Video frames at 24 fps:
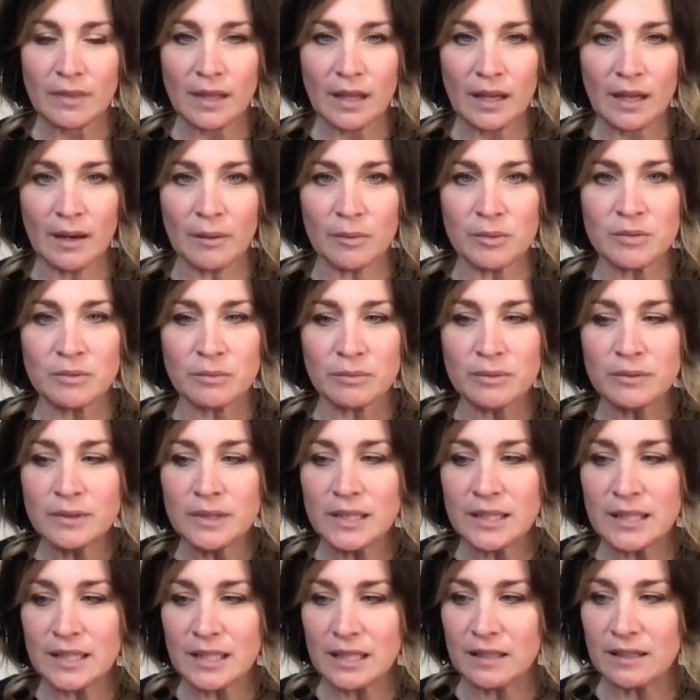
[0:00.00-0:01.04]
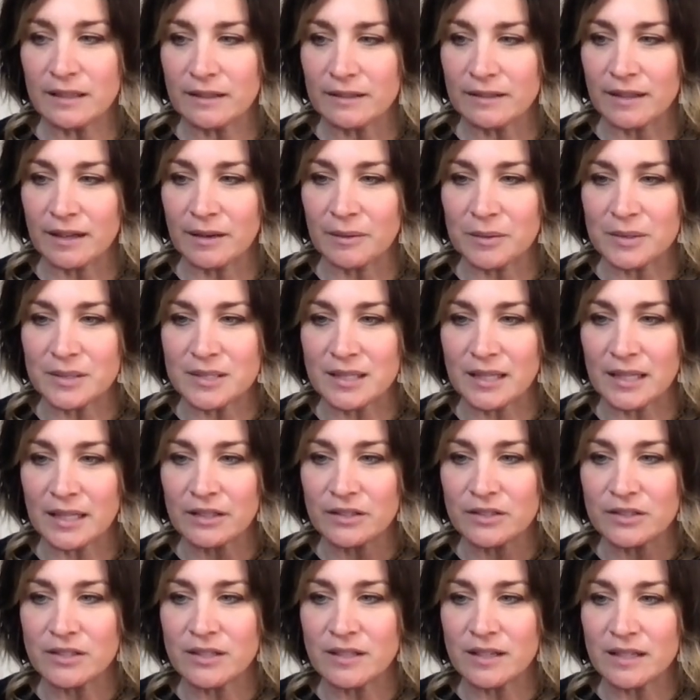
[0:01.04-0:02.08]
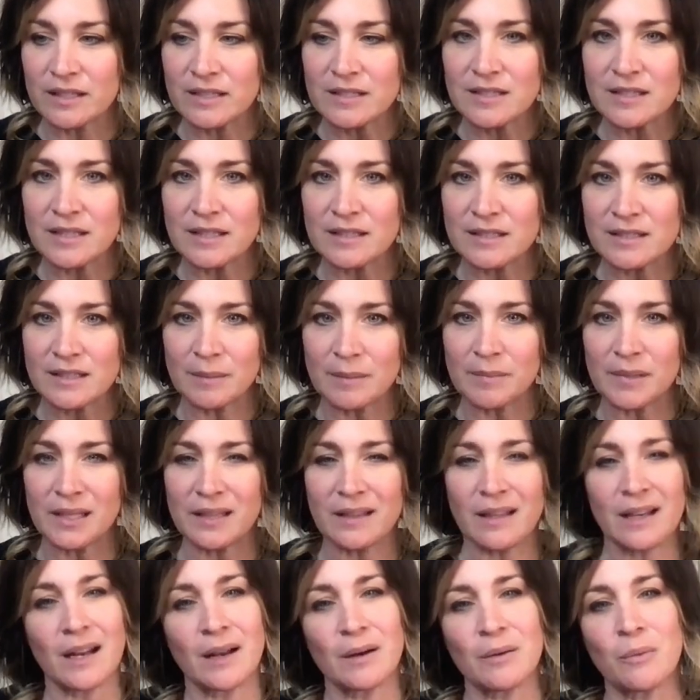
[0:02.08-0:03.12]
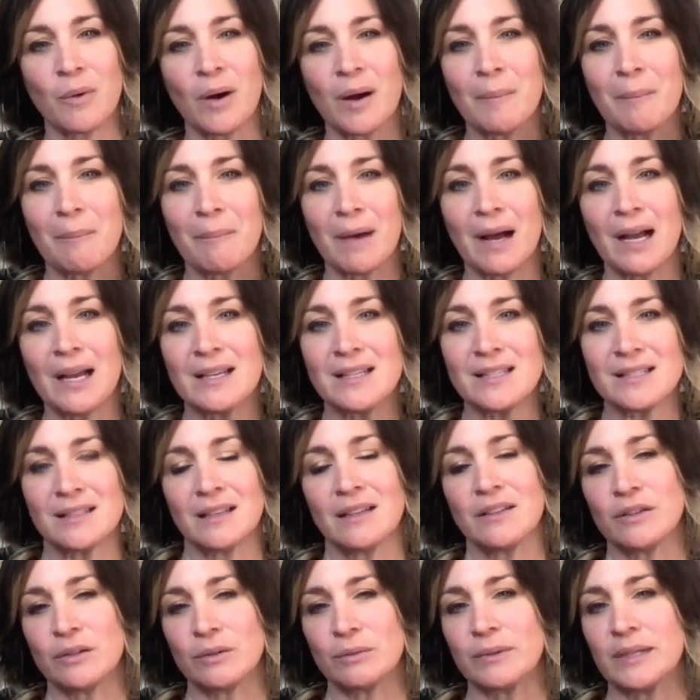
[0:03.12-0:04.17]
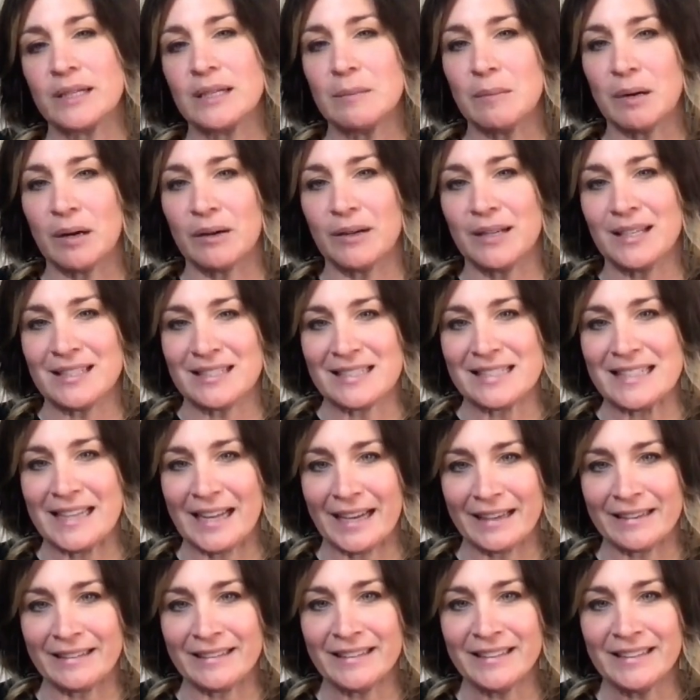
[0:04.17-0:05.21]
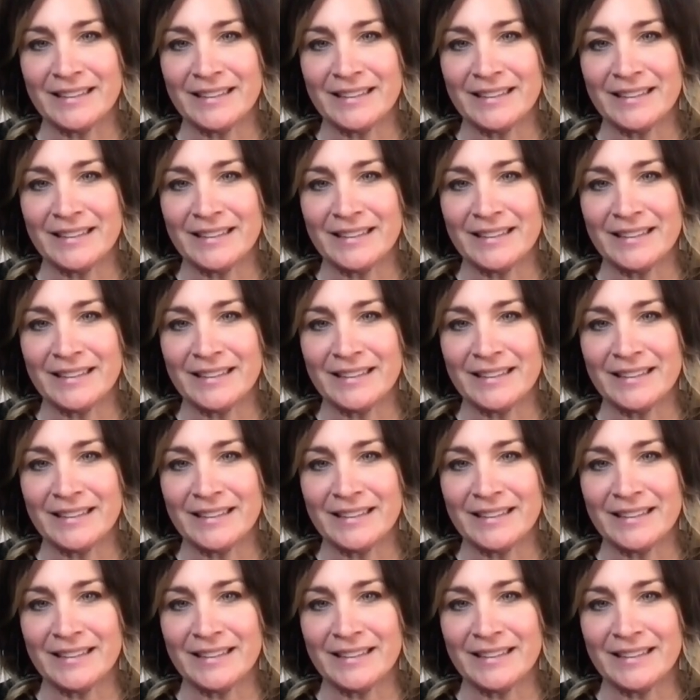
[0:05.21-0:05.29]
I was really clear that I was like, is this something that I'd want my son to read about his dad?